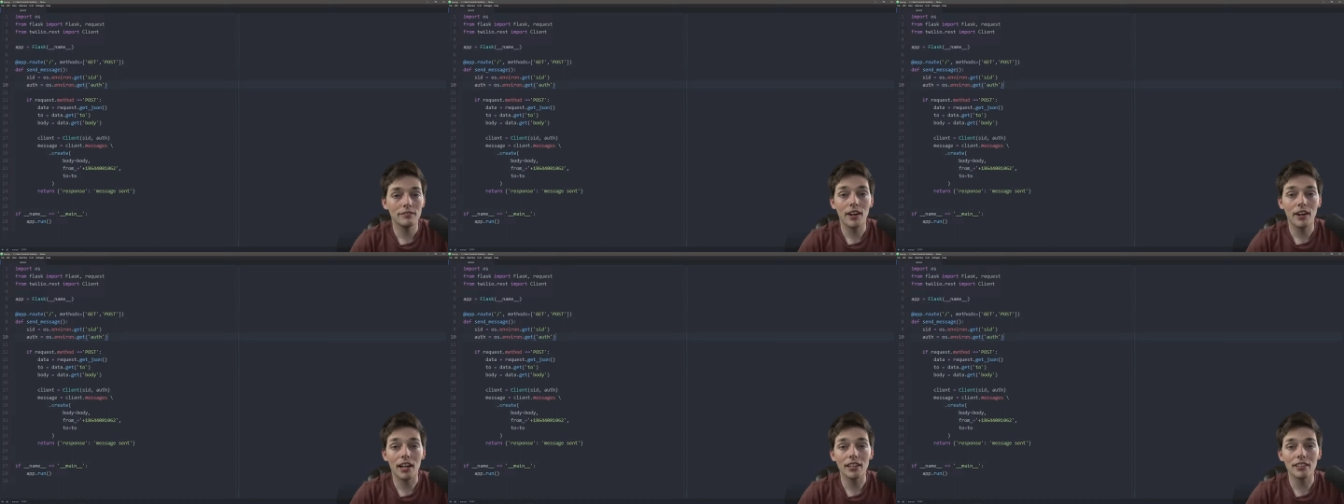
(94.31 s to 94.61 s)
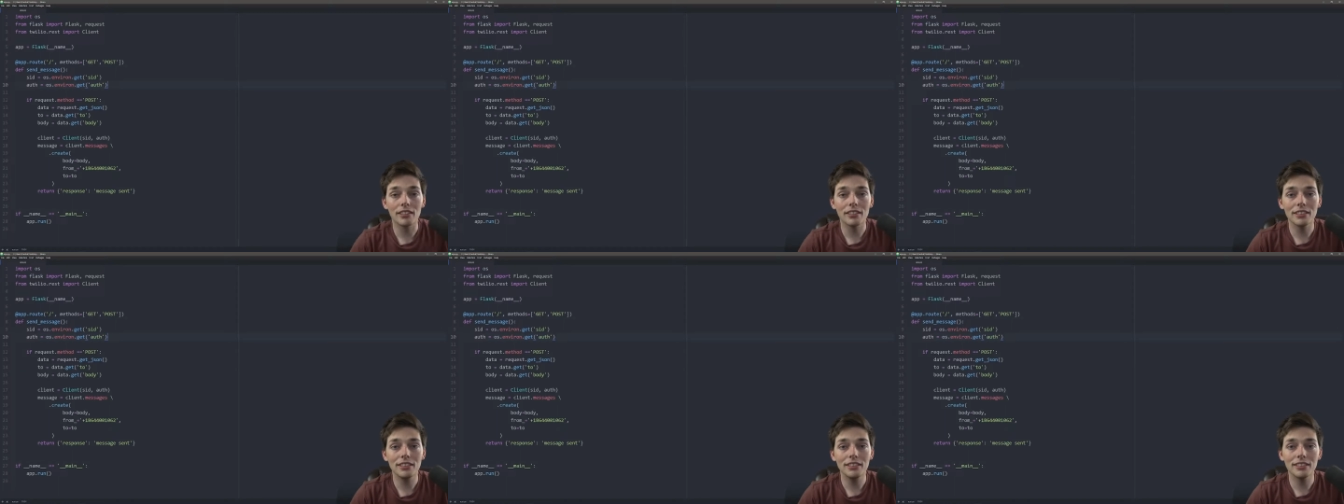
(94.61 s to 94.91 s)

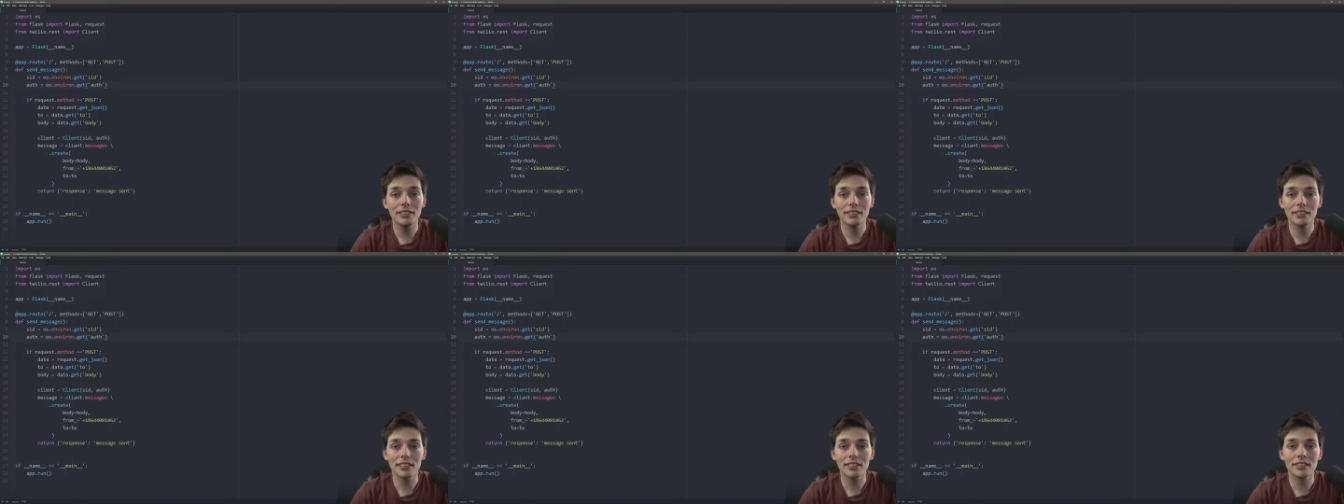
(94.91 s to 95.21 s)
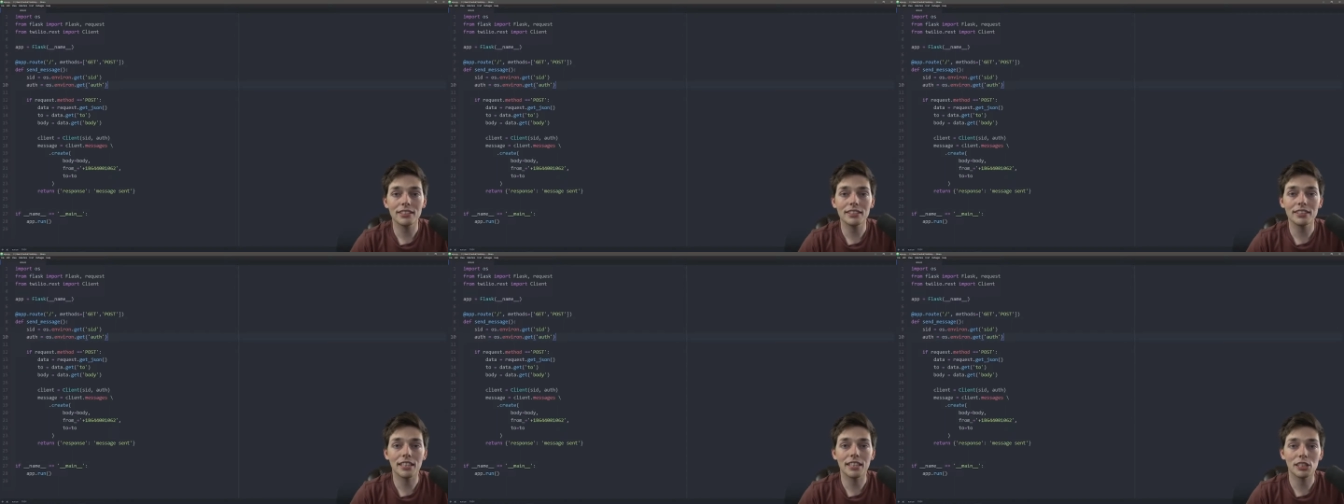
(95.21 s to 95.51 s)
Finally, since
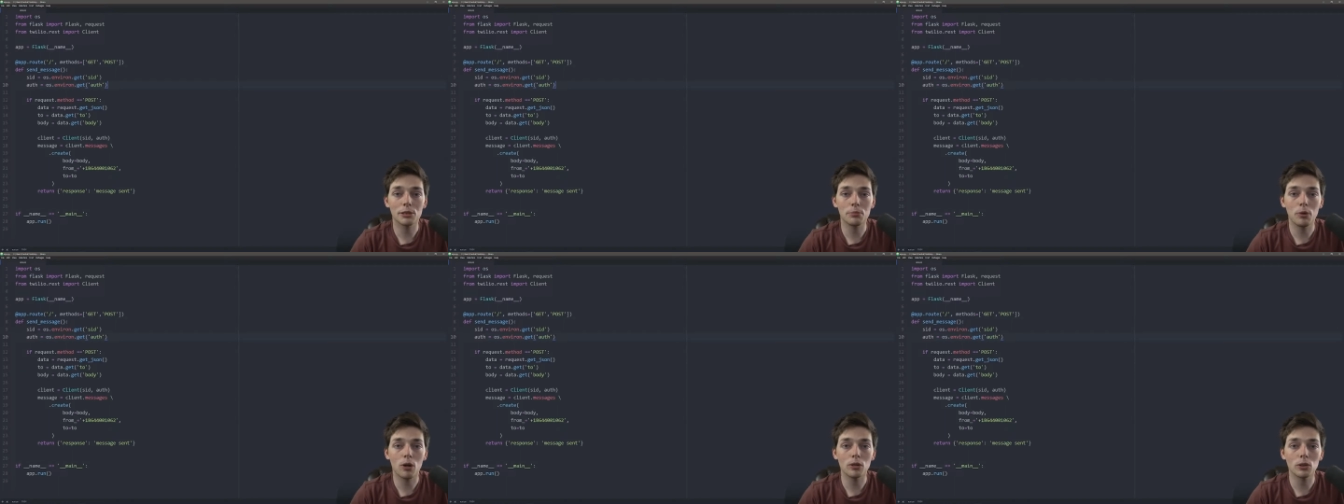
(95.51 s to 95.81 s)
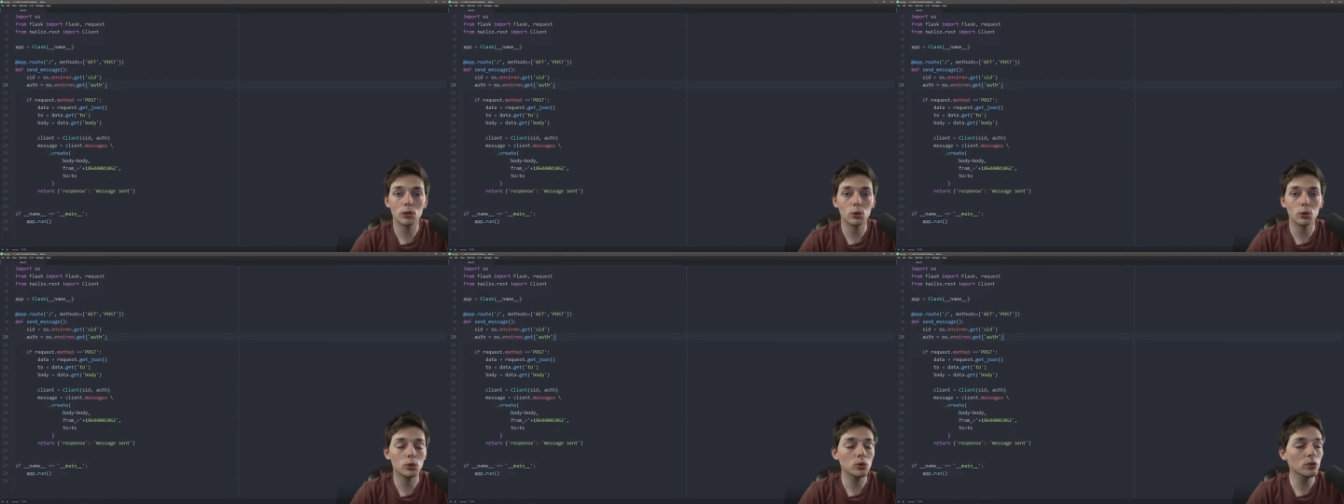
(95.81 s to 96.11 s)
this is a small
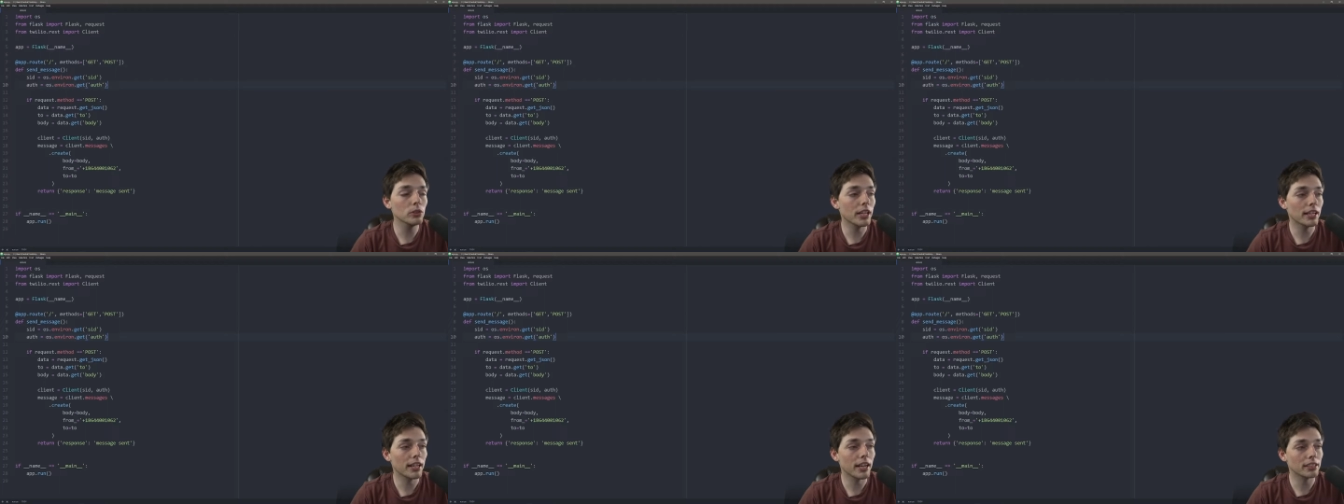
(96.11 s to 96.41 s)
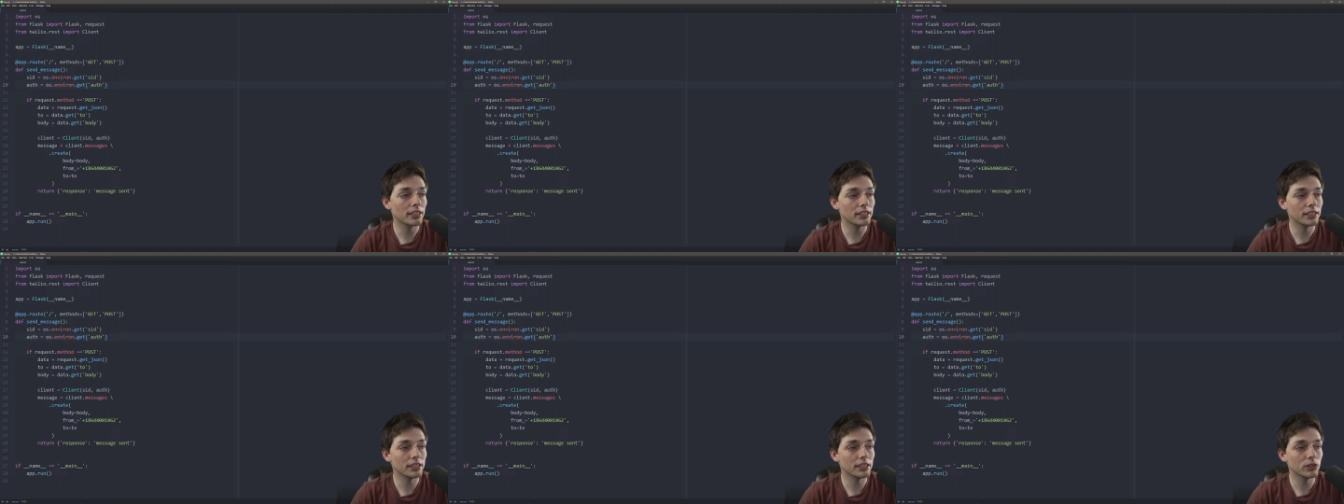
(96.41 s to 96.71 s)
tool that
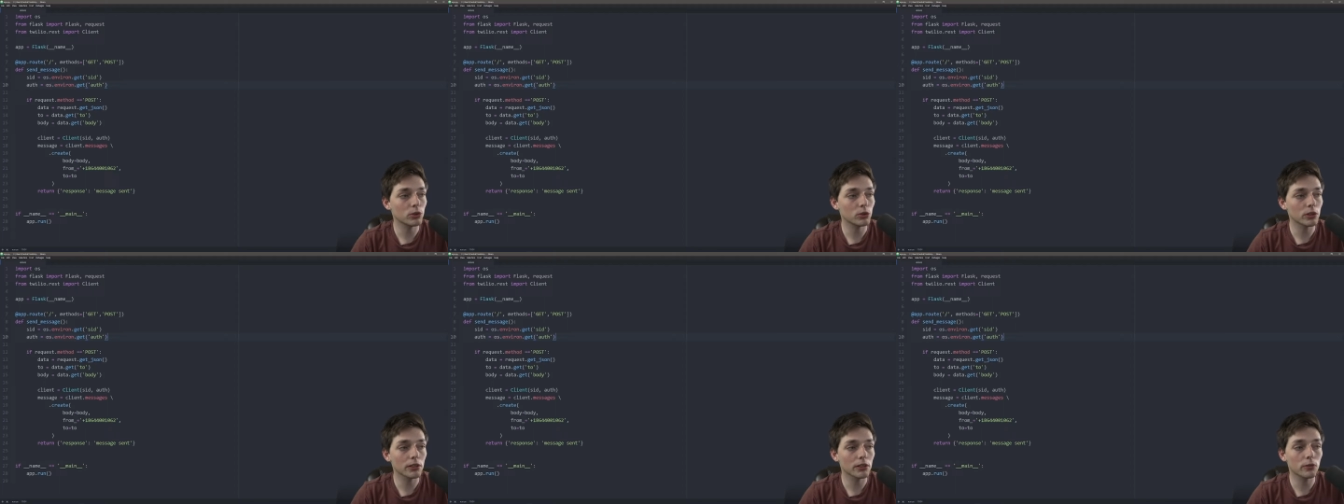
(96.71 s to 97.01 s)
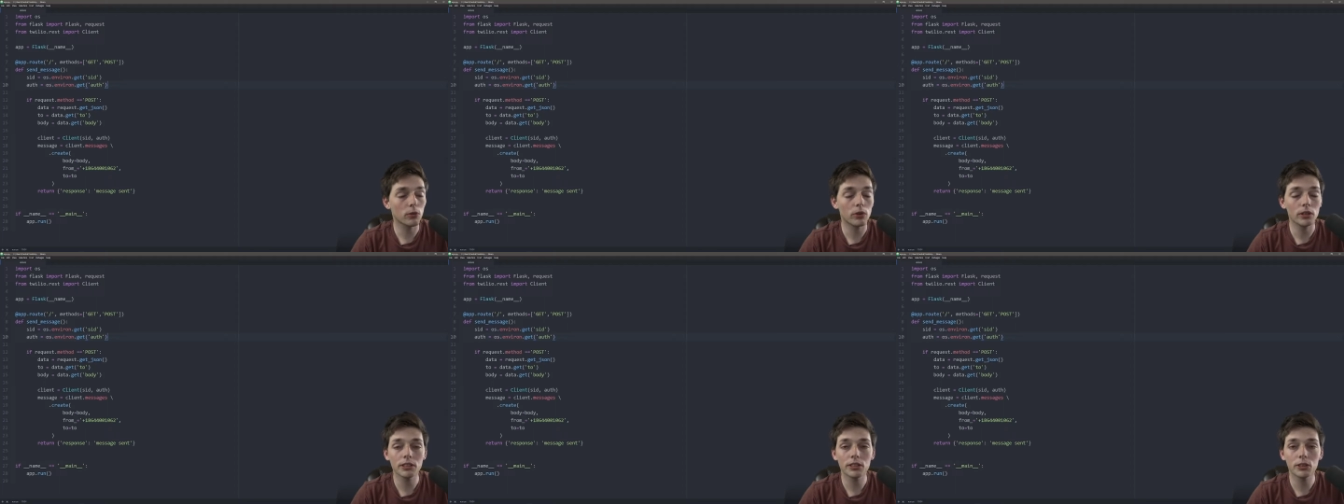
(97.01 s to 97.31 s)
I just sort
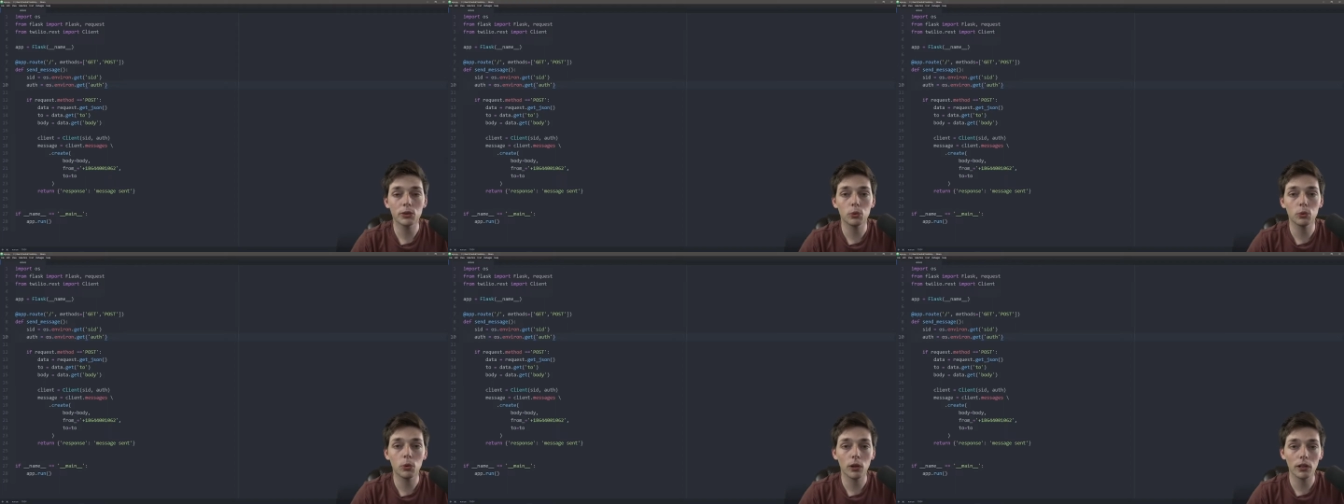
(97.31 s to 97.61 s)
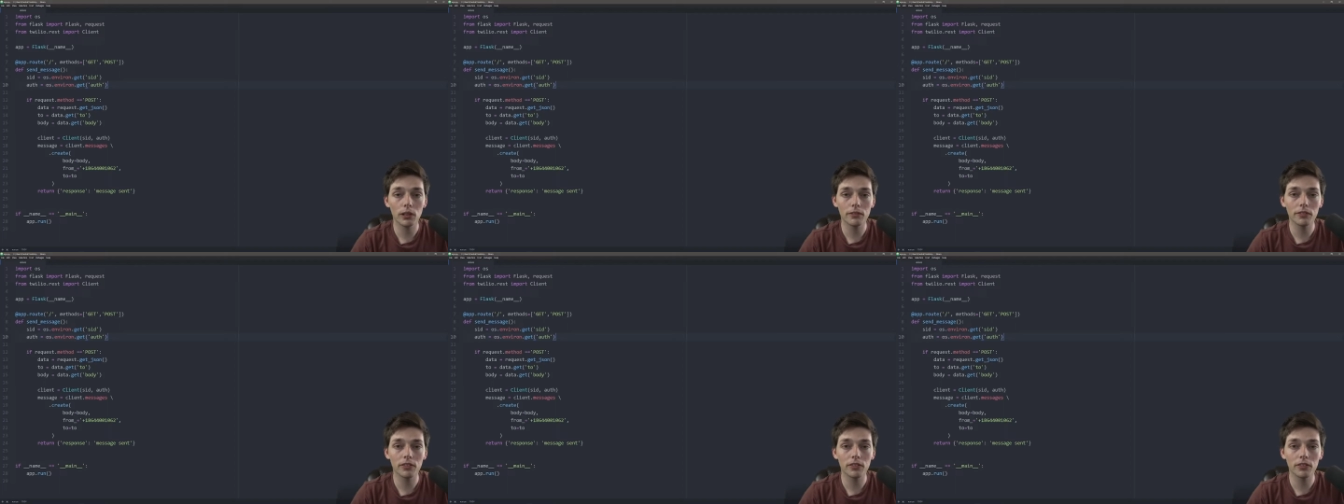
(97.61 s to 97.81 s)
of want to work